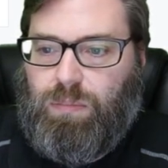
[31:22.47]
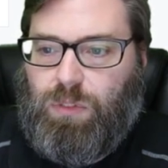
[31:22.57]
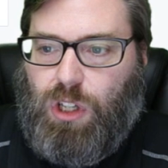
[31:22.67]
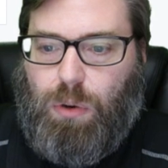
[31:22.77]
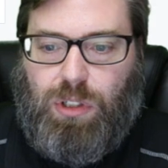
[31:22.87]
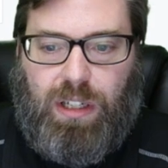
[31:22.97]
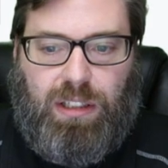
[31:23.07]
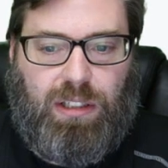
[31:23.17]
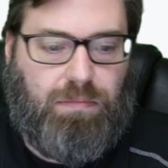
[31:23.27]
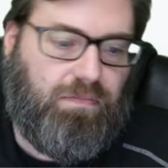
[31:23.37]
Shows
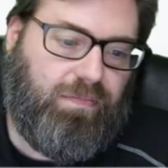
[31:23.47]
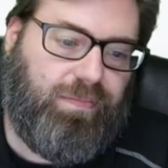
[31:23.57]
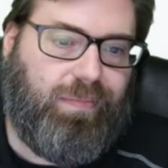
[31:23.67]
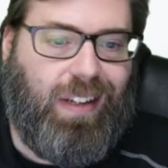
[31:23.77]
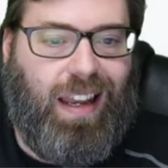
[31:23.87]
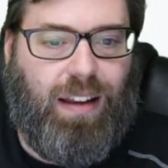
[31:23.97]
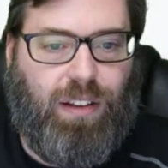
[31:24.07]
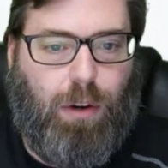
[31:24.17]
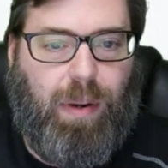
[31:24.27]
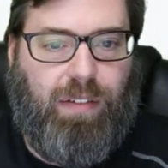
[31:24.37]
us a
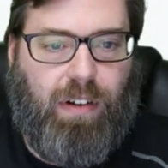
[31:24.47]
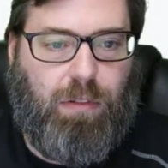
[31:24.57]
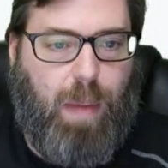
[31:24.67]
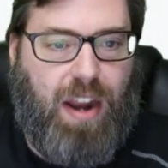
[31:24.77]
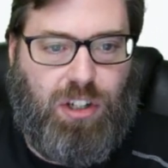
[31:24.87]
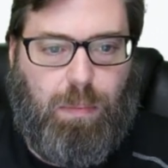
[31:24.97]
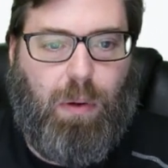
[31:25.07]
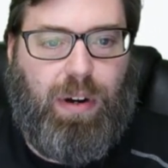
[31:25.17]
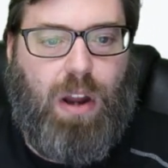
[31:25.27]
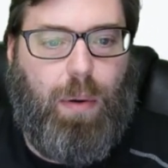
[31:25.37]
little bit of information,
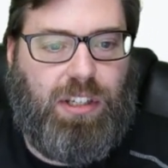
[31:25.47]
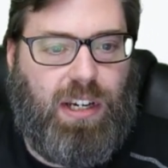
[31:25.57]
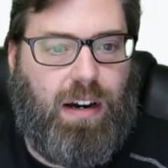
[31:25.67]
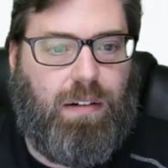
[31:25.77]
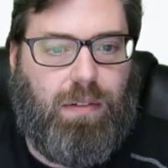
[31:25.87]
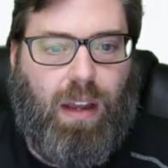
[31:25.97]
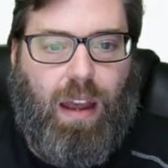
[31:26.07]
but we know it's here.